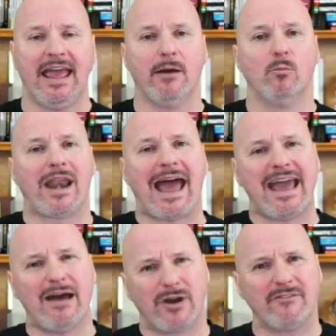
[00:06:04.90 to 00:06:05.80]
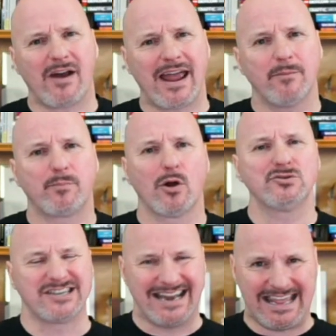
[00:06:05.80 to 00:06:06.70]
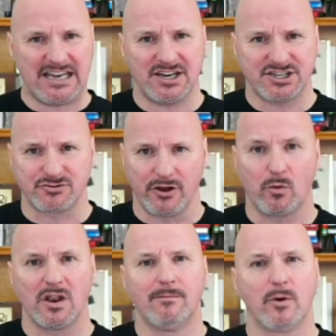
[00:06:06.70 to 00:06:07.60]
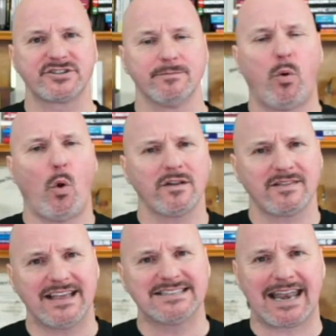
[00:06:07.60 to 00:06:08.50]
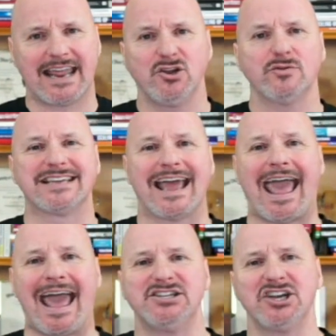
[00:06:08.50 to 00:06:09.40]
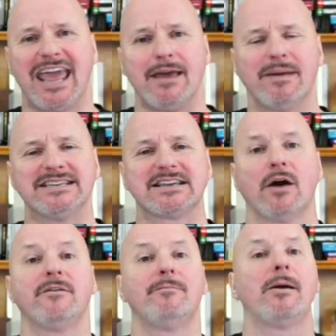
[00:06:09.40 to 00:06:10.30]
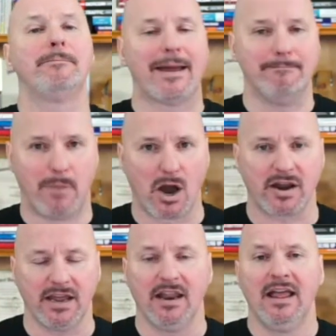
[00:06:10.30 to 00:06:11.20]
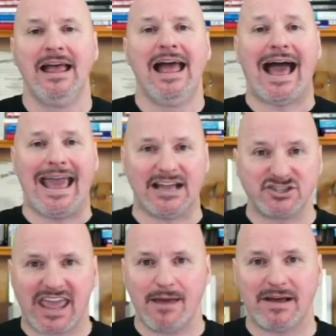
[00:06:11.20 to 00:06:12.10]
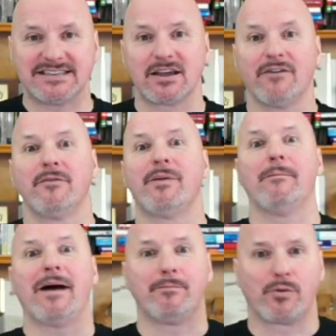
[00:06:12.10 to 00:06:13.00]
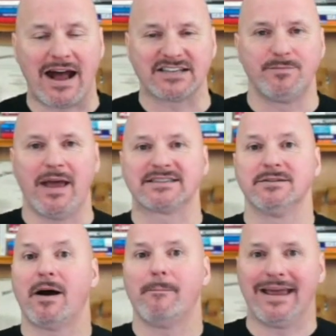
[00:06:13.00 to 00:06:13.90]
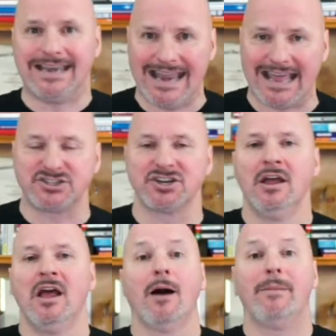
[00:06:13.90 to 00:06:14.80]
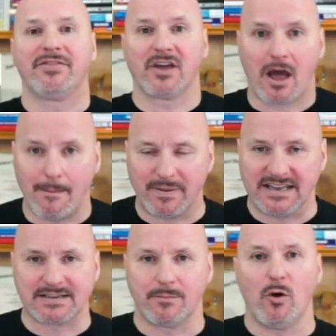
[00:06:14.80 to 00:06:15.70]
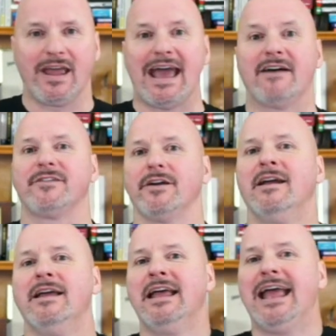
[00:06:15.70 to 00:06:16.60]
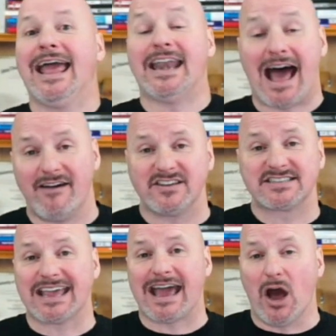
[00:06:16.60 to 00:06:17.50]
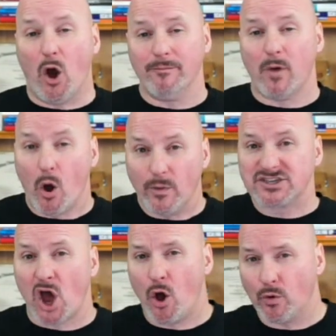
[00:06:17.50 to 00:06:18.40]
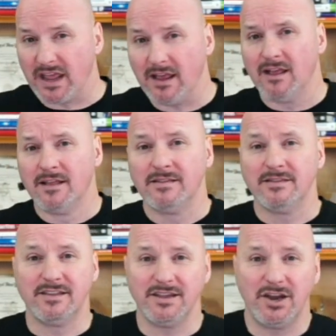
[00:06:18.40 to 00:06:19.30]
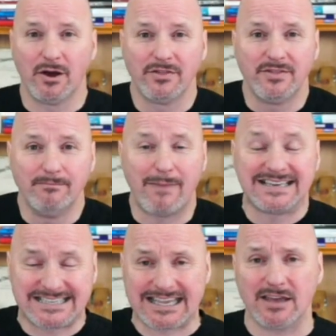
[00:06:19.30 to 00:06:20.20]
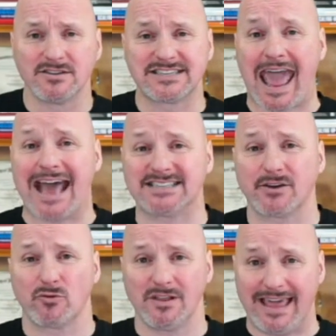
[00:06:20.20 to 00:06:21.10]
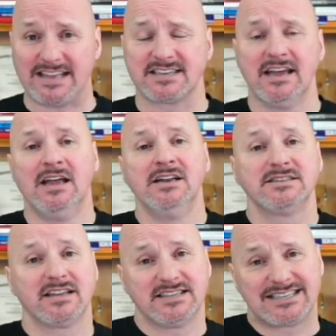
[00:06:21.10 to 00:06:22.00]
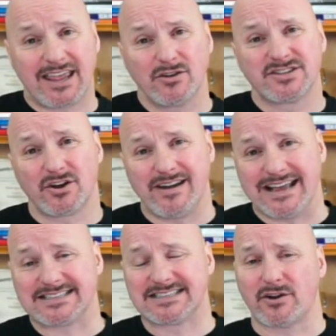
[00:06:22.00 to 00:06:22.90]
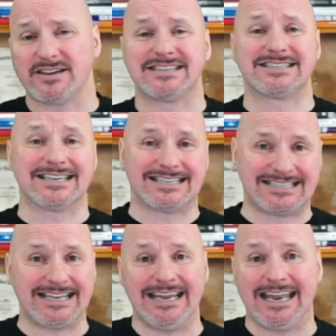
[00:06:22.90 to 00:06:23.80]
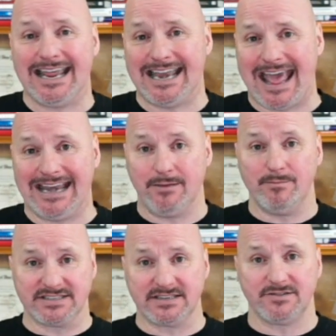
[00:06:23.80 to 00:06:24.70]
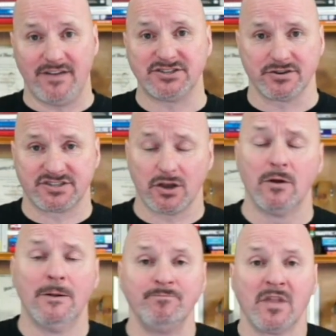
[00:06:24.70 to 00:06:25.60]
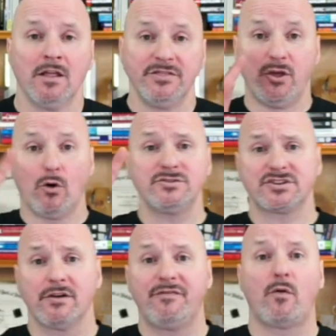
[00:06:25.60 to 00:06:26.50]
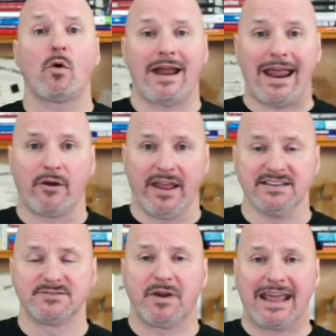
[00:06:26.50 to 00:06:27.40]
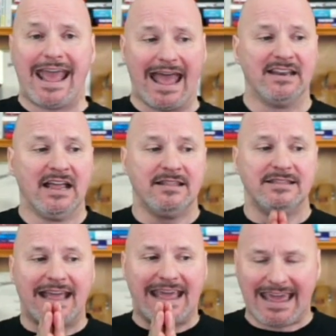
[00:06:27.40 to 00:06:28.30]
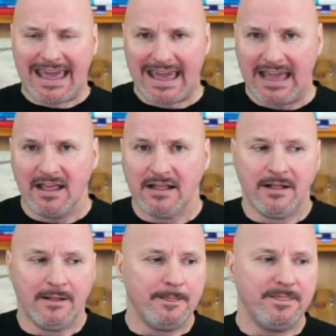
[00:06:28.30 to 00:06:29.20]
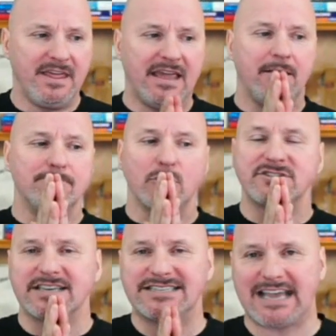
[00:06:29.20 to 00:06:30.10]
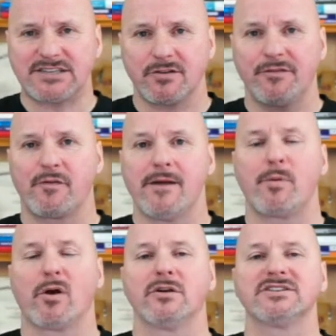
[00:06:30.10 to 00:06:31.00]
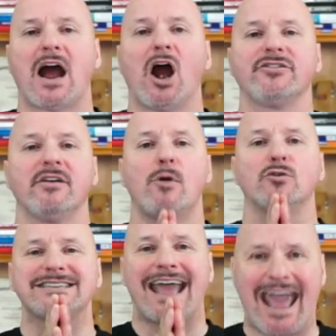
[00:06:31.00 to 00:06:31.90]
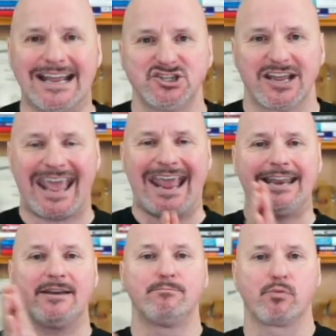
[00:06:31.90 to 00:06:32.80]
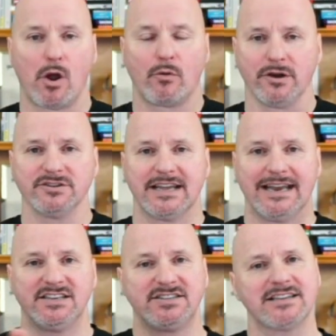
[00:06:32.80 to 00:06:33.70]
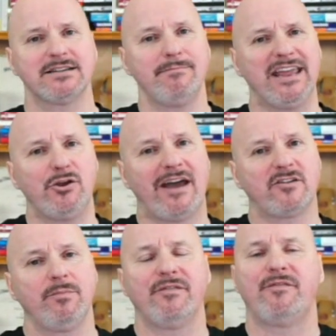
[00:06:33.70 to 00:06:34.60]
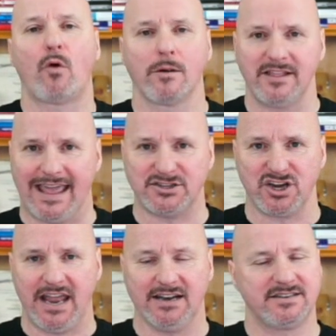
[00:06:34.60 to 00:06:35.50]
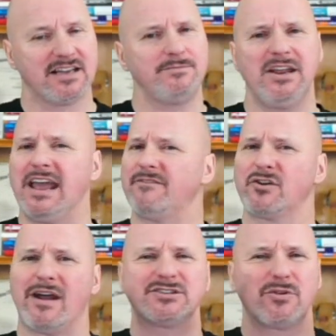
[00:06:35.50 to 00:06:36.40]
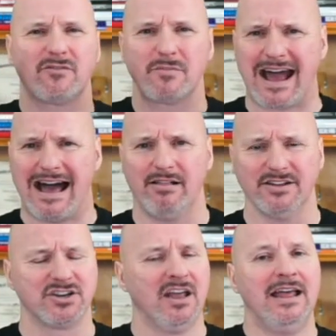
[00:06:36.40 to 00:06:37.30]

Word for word: And when I, whenever I approach an industry, one of the most important things that I do is I educate myself about my market. I educate myself about my prospects, about my niche, about the companies I'm going after. And obviously, I'm always honing the, you know, my skills as it relates to the skills that are necessary to succeed in any business venture. So, those are the four areas. But again, the key the most successful freight brokers are the most educated brokers. And it doesn't mean you have to be formally educated. It doesn't mean you have to graduate from college.